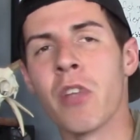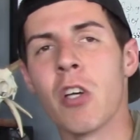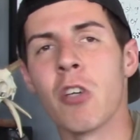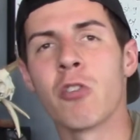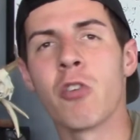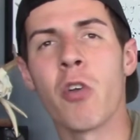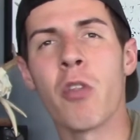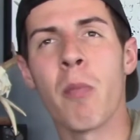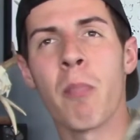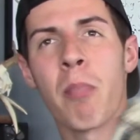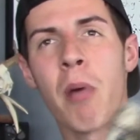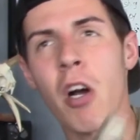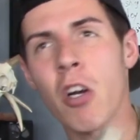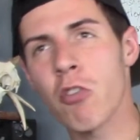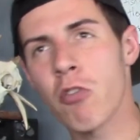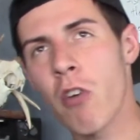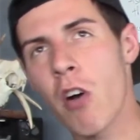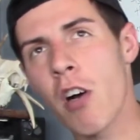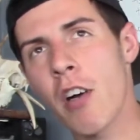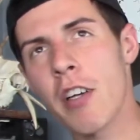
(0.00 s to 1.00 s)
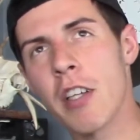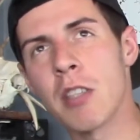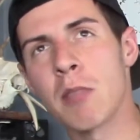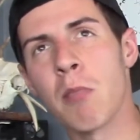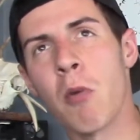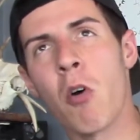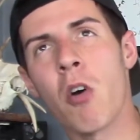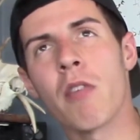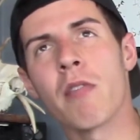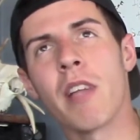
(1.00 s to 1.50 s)
So the buck roar is
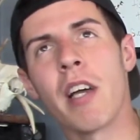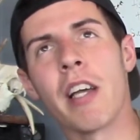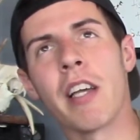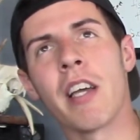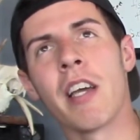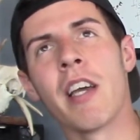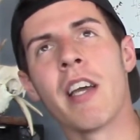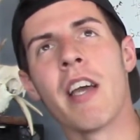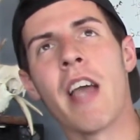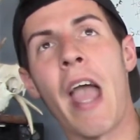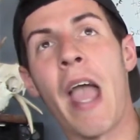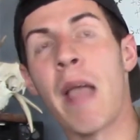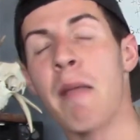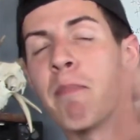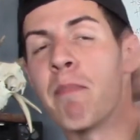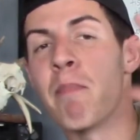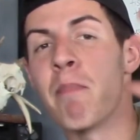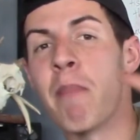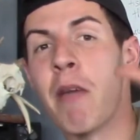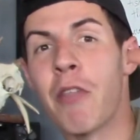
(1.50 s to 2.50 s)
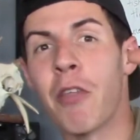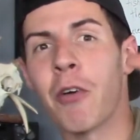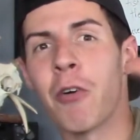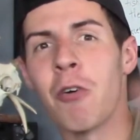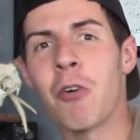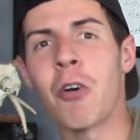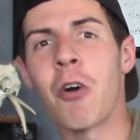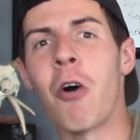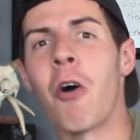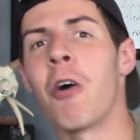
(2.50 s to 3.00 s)
more of like a
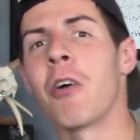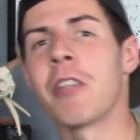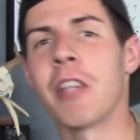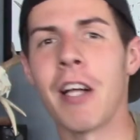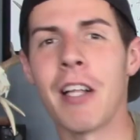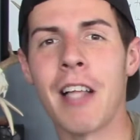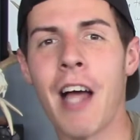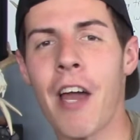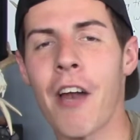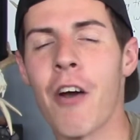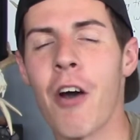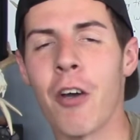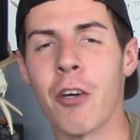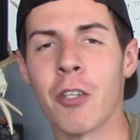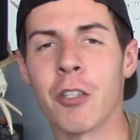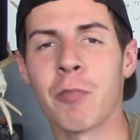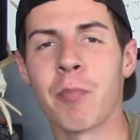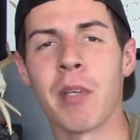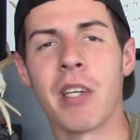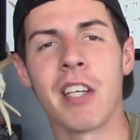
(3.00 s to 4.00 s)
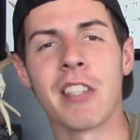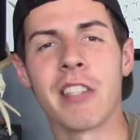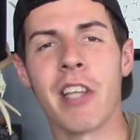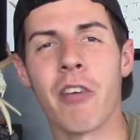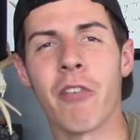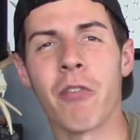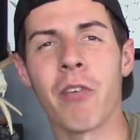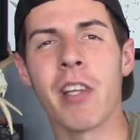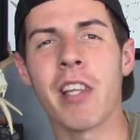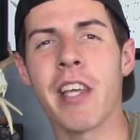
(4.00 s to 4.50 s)
mythical call to a lot of hunters, because
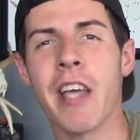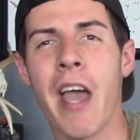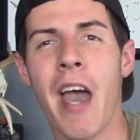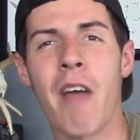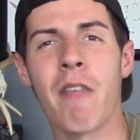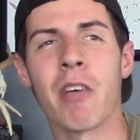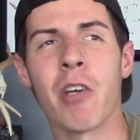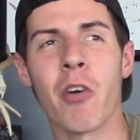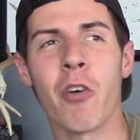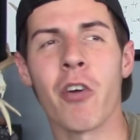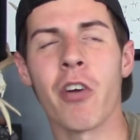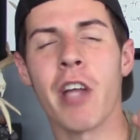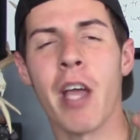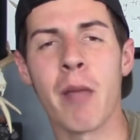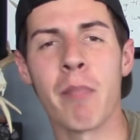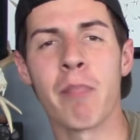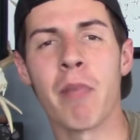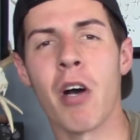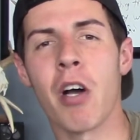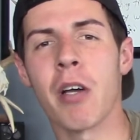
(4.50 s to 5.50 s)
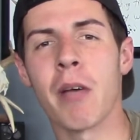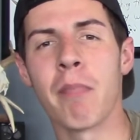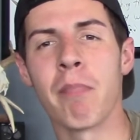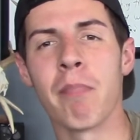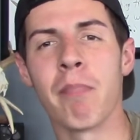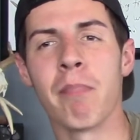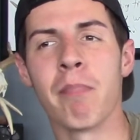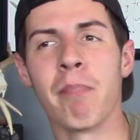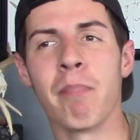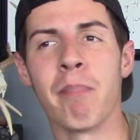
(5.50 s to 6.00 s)
they really haven't heard a buck
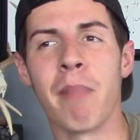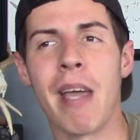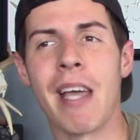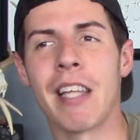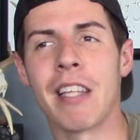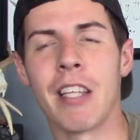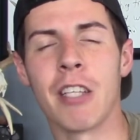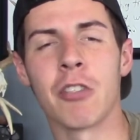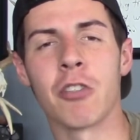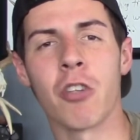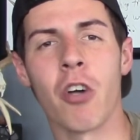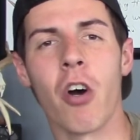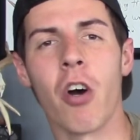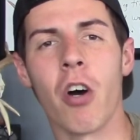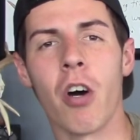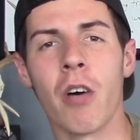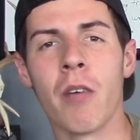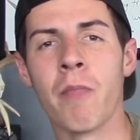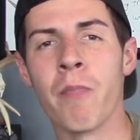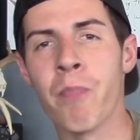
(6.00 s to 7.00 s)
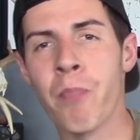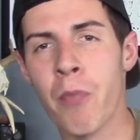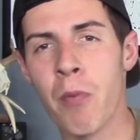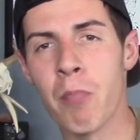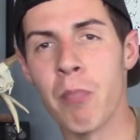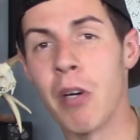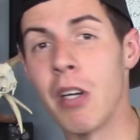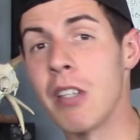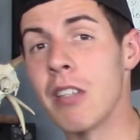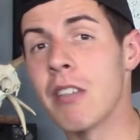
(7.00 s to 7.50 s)
make this call.
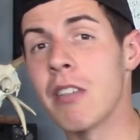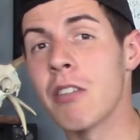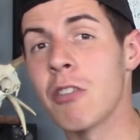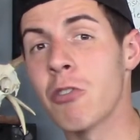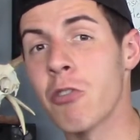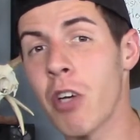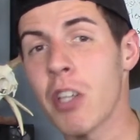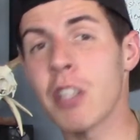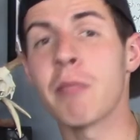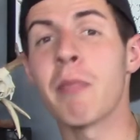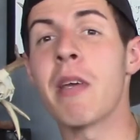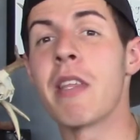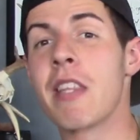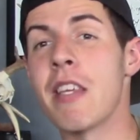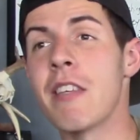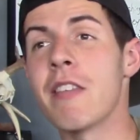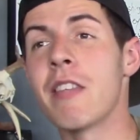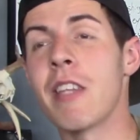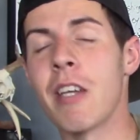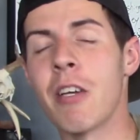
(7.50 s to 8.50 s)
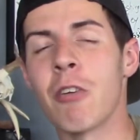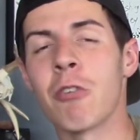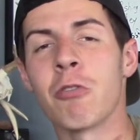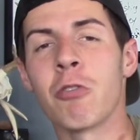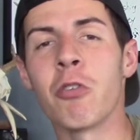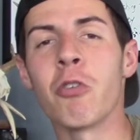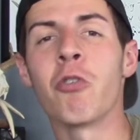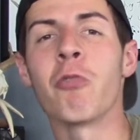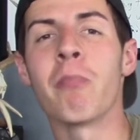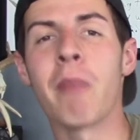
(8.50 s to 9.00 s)
but trust me, these deer
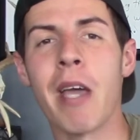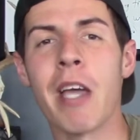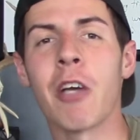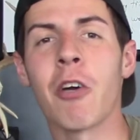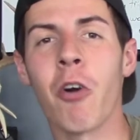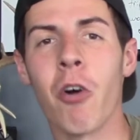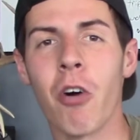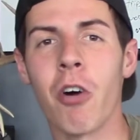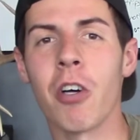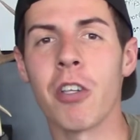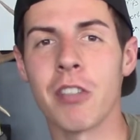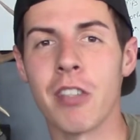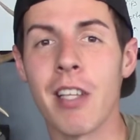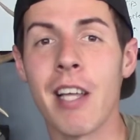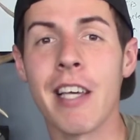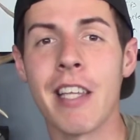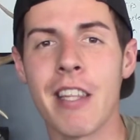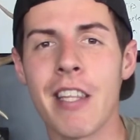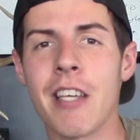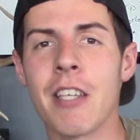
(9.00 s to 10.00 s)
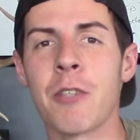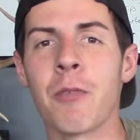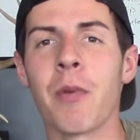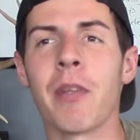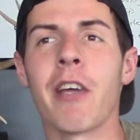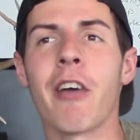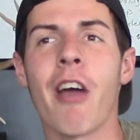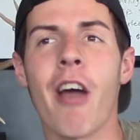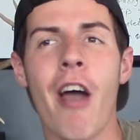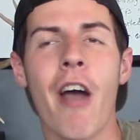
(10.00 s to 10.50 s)
do make calls like this when
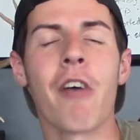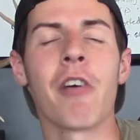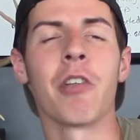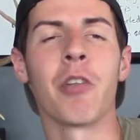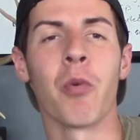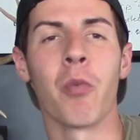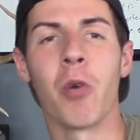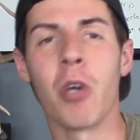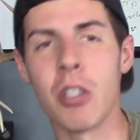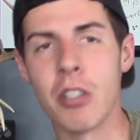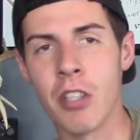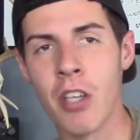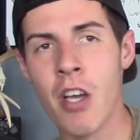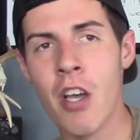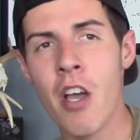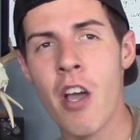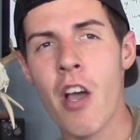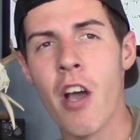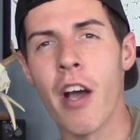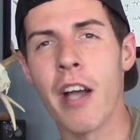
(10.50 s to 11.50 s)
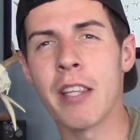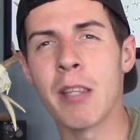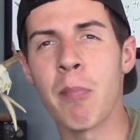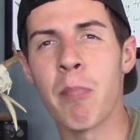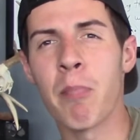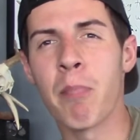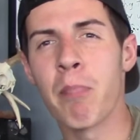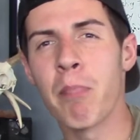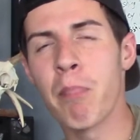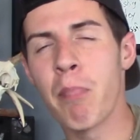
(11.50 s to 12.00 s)
they're out in the woods. All right, the
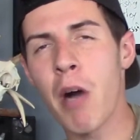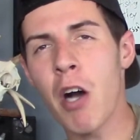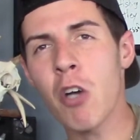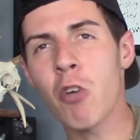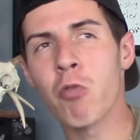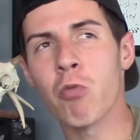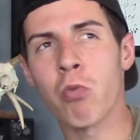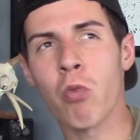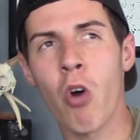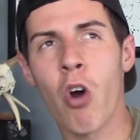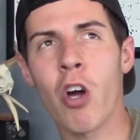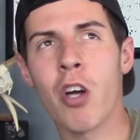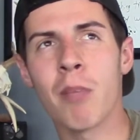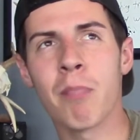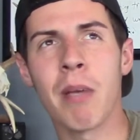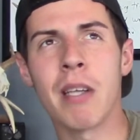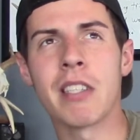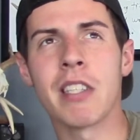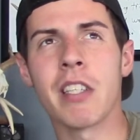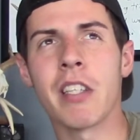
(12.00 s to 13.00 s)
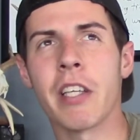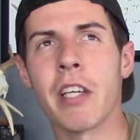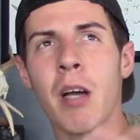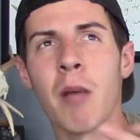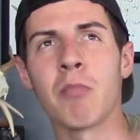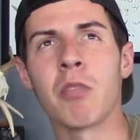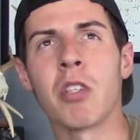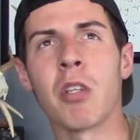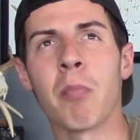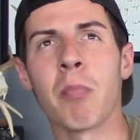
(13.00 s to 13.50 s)
buck roar basically
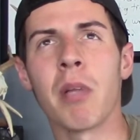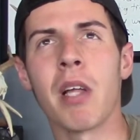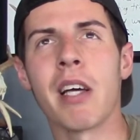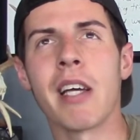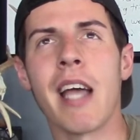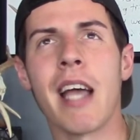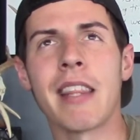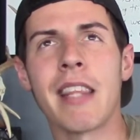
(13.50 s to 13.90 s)
comes into play